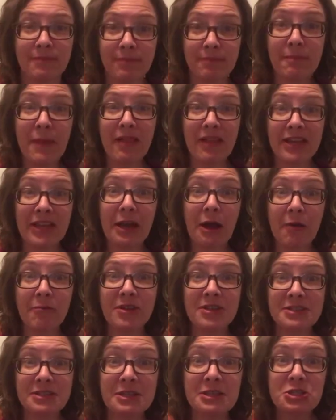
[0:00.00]
Melanie,
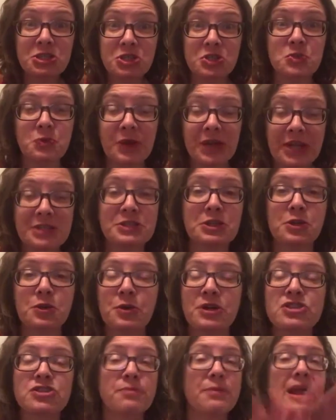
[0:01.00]
obviously, because she's the one asking a
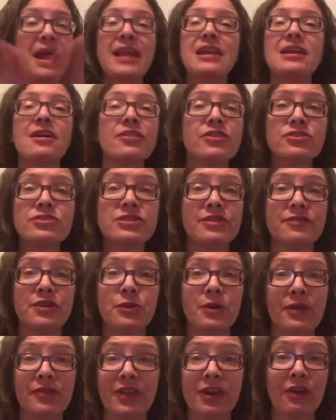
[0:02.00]
question, but any others of you
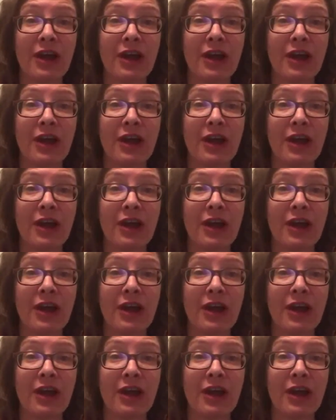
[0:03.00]
that